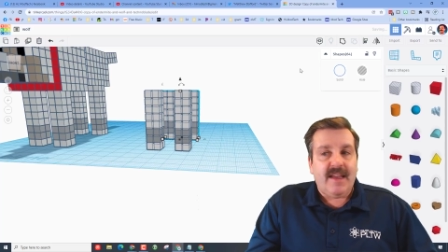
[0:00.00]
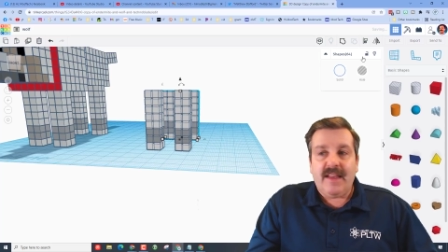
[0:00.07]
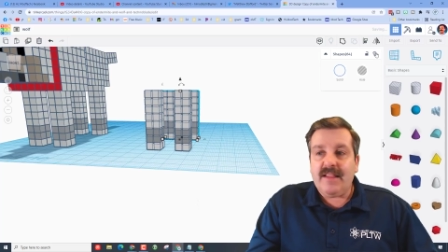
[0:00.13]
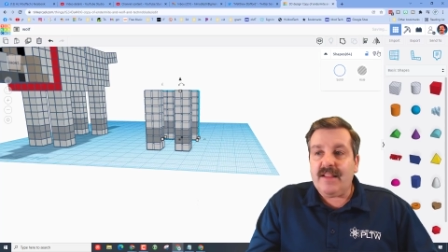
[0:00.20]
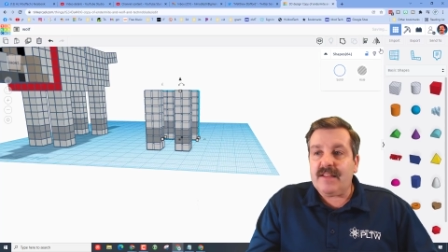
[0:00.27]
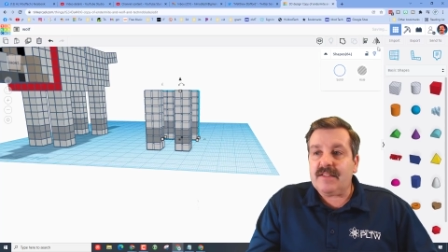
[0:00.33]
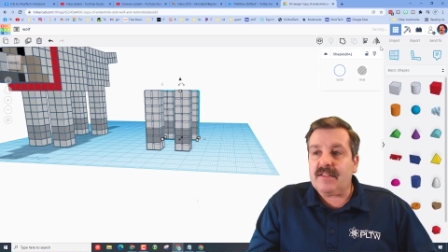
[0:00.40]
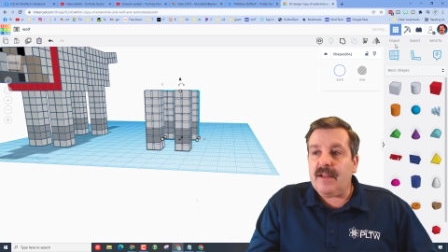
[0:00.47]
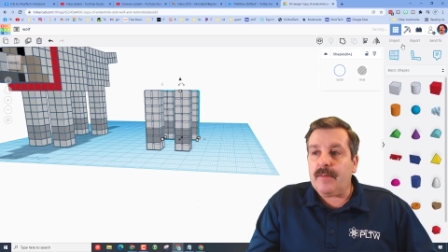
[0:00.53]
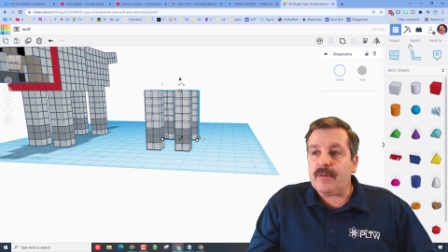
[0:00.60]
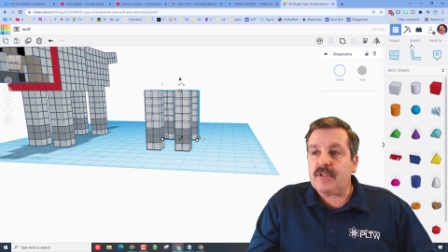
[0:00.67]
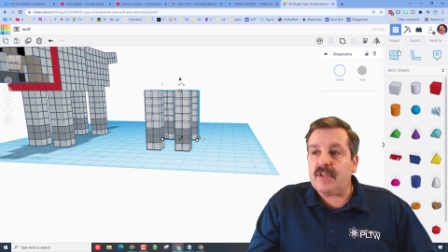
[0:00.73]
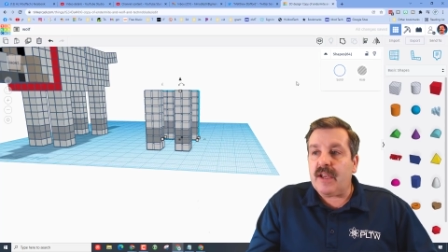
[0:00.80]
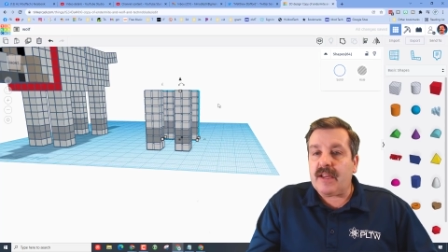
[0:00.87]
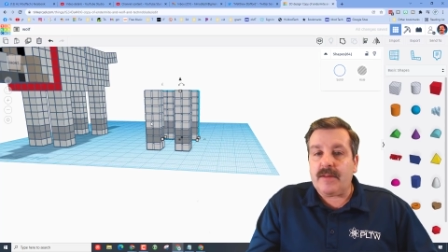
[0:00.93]
Let's double
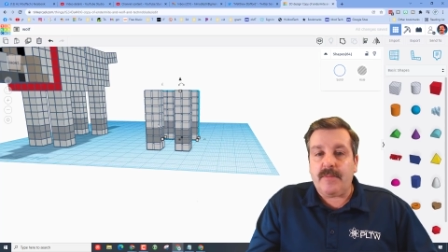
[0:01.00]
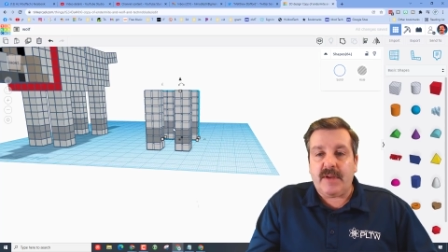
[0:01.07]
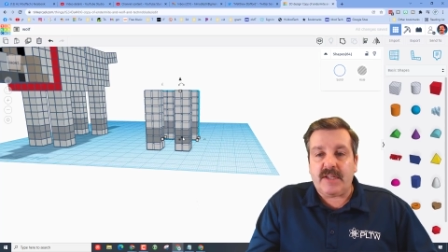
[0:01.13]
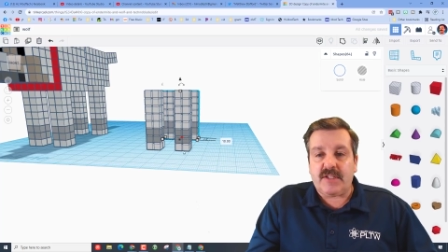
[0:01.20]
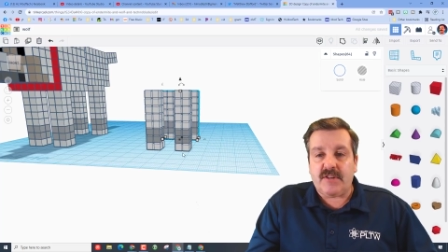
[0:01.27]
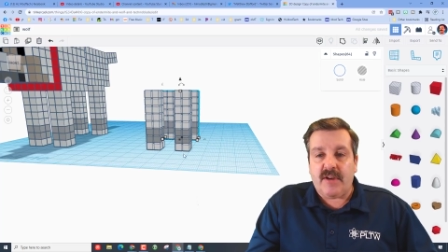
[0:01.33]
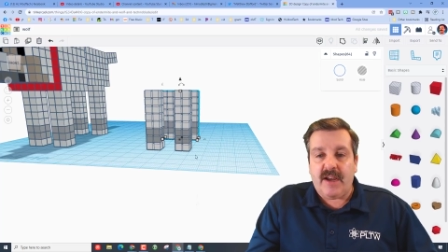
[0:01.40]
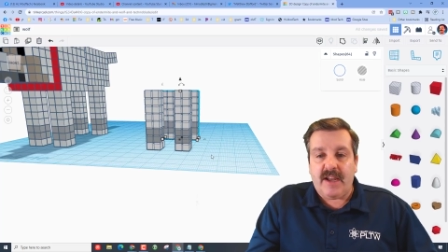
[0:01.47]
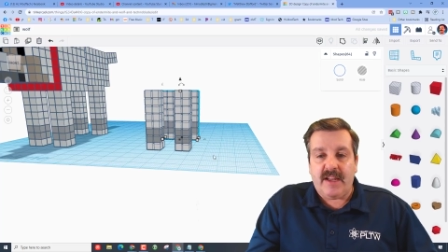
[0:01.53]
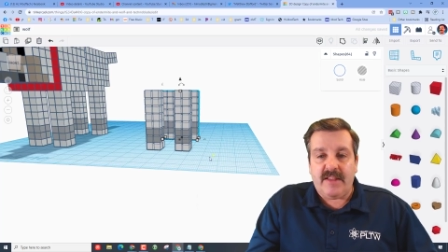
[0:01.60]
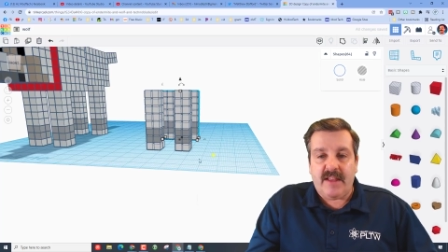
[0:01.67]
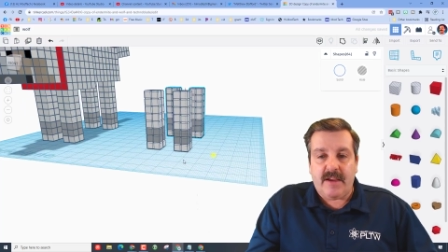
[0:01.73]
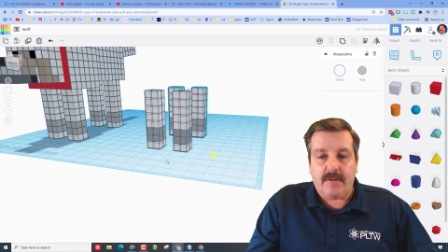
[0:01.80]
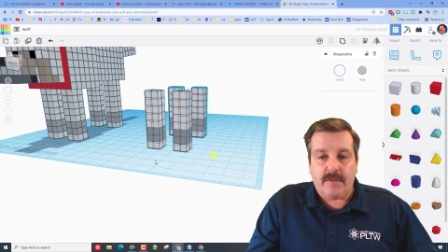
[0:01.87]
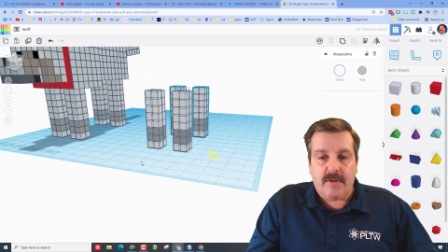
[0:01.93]
check and make sure I had
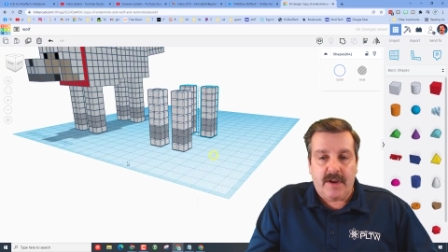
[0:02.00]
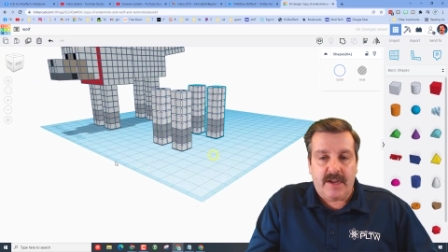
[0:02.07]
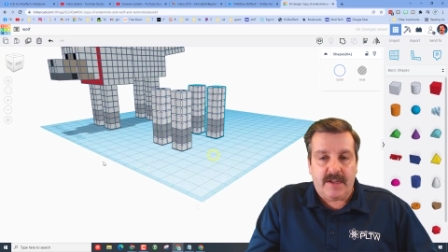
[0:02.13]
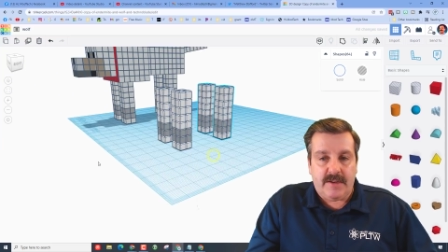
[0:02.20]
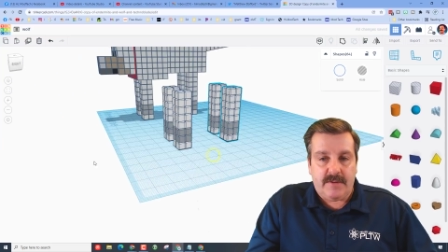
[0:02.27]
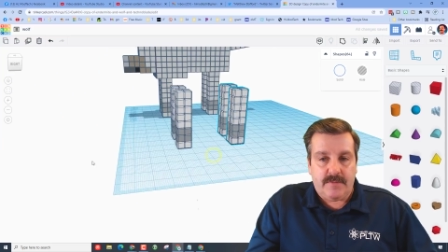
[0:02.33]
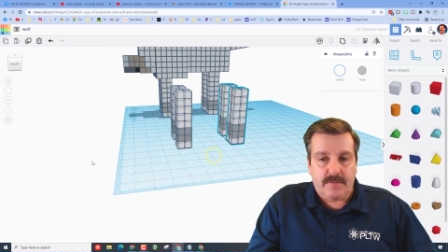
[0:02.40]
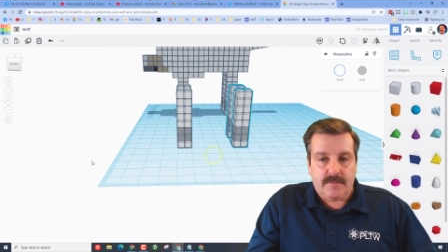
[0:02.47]
that right.